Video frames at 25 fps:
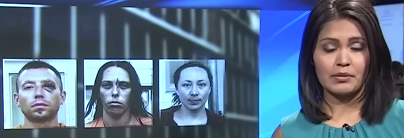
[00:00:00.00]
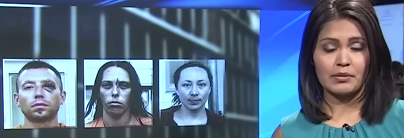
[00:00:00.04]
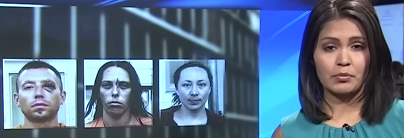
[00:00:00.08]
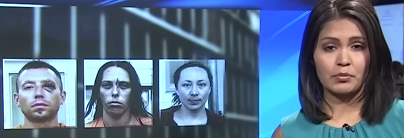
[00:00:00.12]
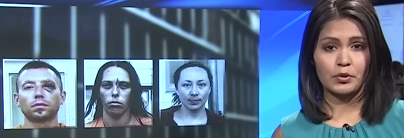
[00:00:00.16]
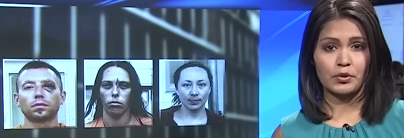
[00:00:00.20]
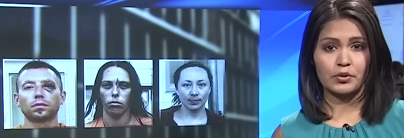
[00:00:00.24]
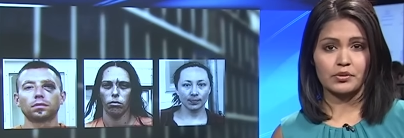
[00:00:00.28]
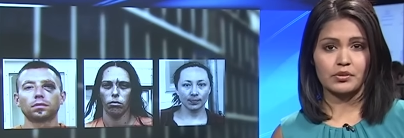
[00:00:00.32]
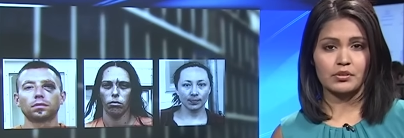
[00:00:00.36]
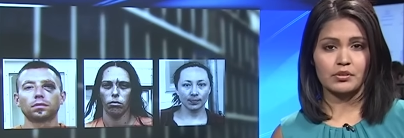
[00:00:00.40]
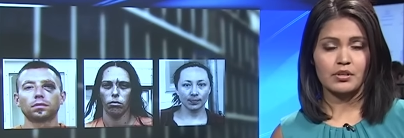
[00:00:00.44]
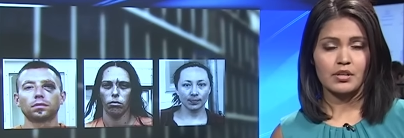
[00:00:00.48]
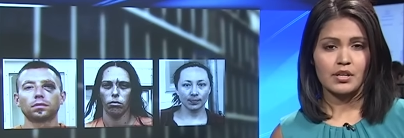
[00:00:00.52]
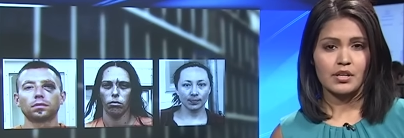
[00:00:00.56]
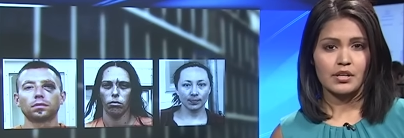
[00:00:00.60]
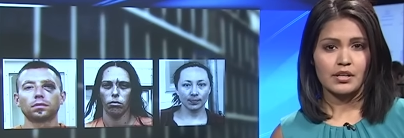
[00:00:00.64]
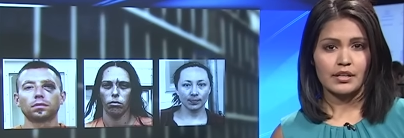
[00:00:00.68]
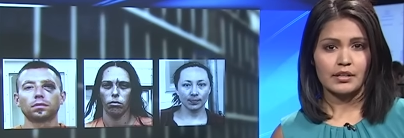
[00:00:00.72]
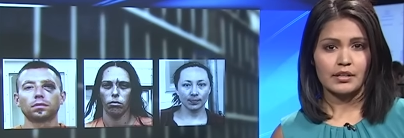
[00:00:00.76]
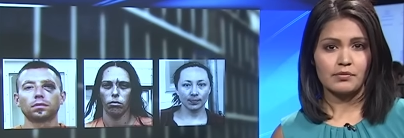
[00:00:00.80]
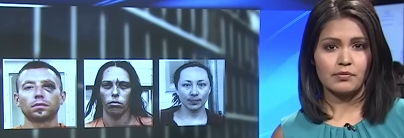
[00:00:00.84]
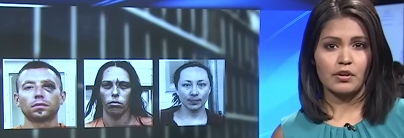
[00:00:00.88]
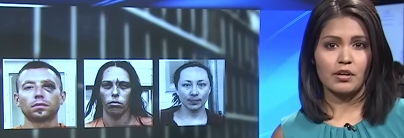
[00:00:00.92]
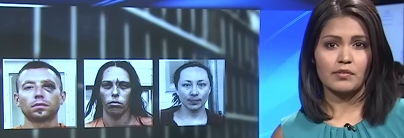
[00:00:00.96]
Speaker 1: and murder
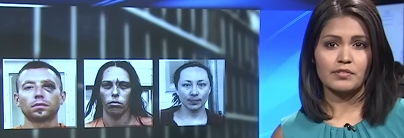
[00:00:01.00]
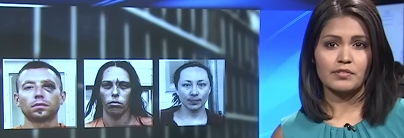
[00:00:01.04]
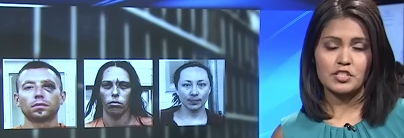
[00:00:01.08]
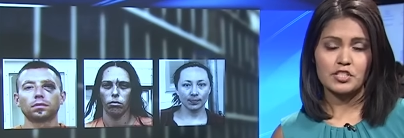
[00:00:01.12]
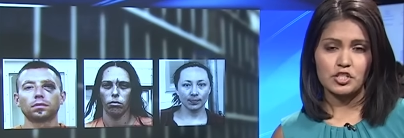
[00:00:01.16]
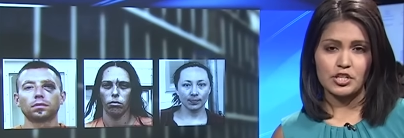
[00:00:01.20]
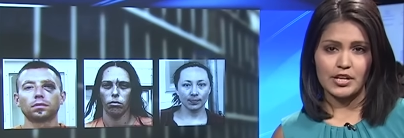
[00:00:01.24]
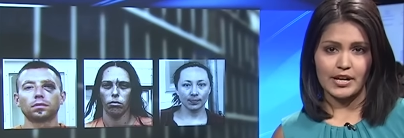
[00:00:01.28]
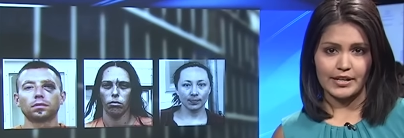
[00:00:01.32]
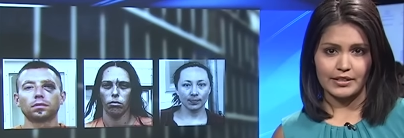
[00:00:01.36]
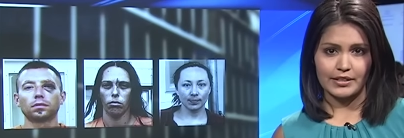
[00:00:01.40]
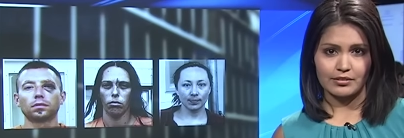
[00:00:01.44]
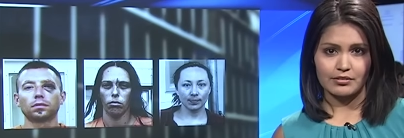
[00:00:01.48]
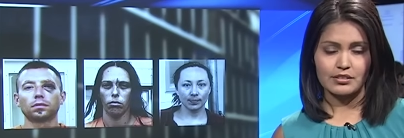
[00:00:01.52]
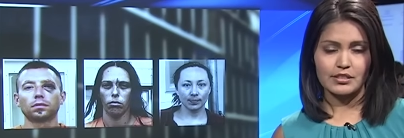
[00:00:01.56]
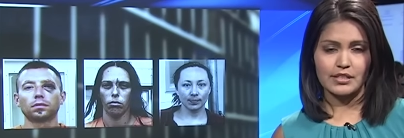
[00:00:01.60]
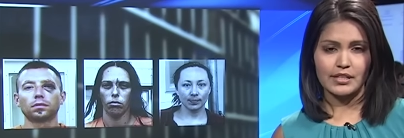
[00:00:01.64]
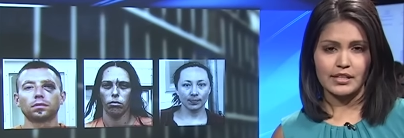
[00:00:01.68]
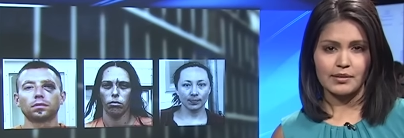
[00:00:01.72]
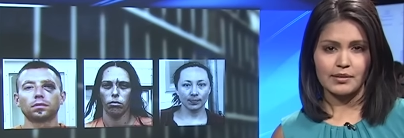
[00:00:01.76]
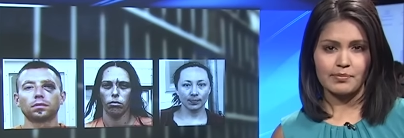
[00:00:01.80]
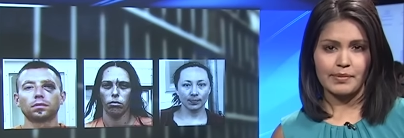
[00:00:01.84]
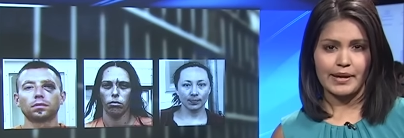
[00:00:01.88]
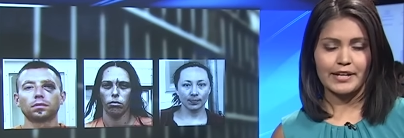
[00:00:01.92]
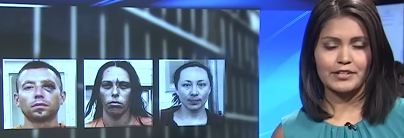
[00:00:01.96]
involved a child.
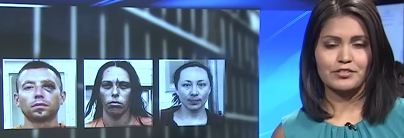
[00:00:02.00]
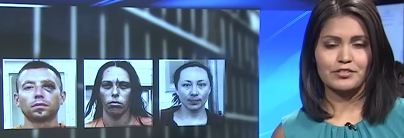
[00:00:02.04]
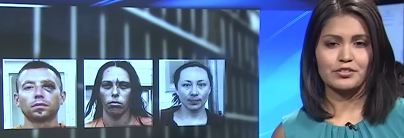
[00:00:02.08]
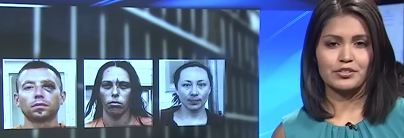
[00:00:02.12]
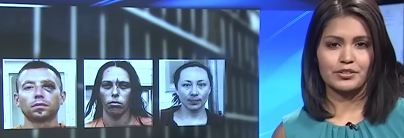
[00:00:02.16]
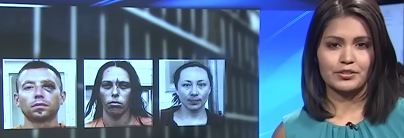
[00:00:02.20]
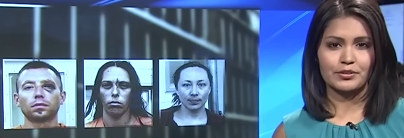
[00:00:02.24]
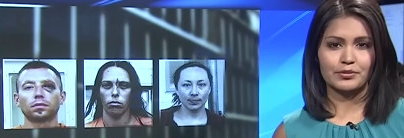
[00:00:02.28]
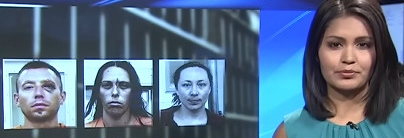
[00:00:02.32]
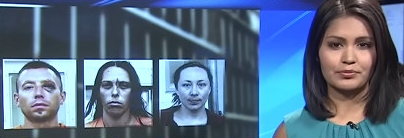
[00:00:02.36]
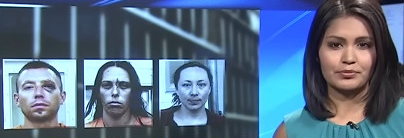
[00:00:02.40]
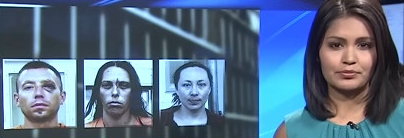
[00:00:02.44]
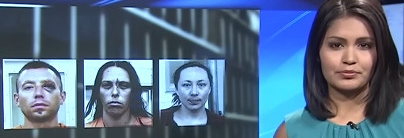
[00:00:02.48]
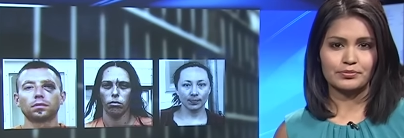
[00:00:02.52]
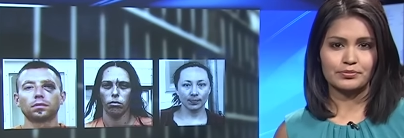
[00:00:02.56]
Kim, back to you.